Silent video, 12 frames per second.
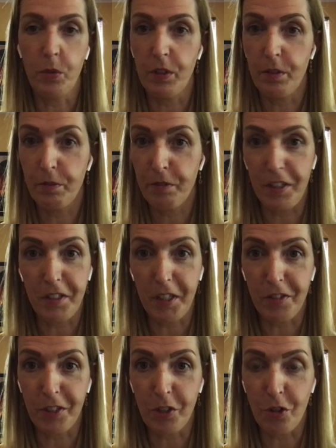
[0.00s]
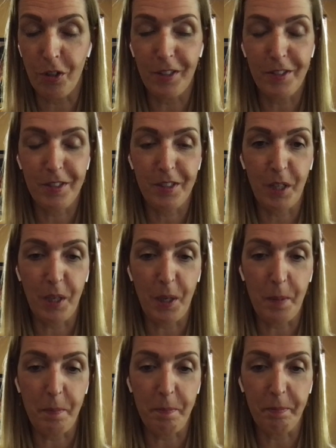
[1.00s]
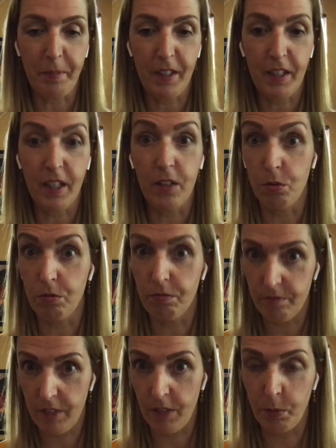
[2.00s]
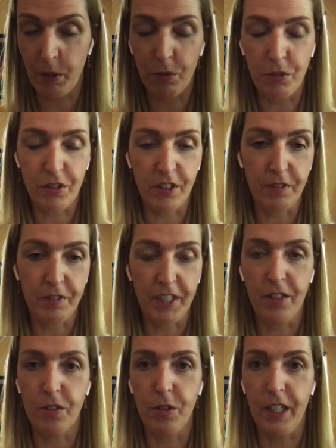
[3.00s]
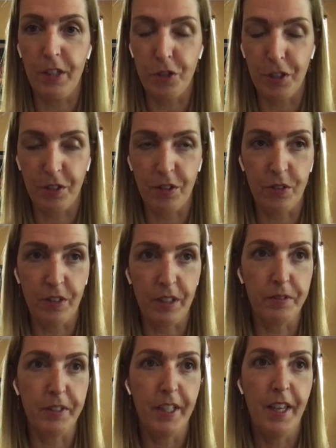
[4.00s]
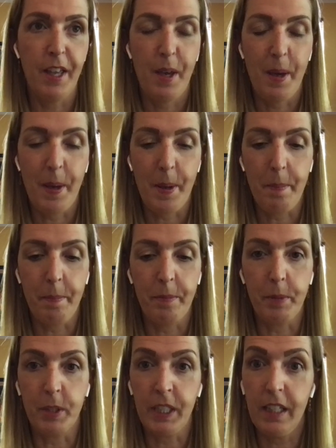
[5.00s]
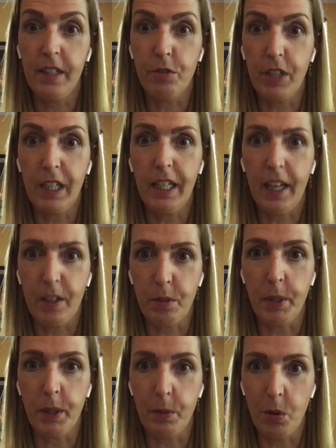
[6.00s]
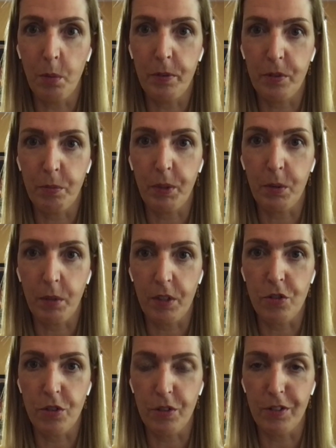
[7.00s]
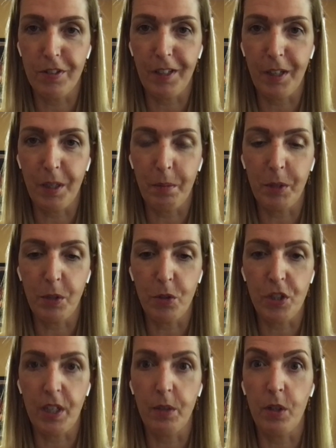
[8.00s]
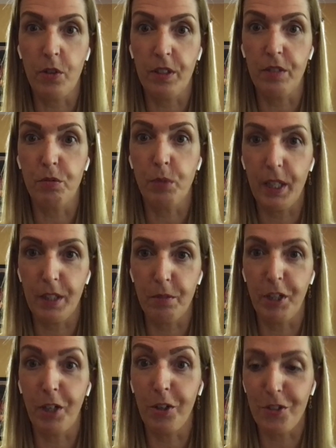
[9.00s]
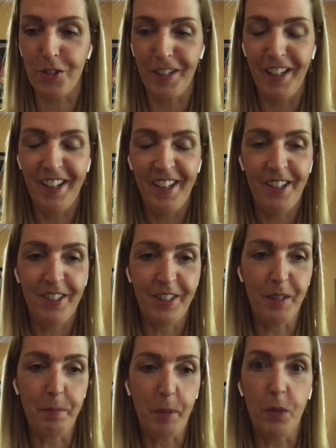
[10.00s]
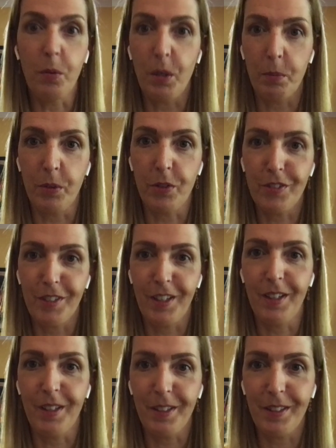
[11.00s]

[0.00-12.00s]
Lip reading: who was a fantastic journalist and who, as we know, died of cancer last year herself. But Cian really had him on the ropes with questions. She had herself well rehearsed on what was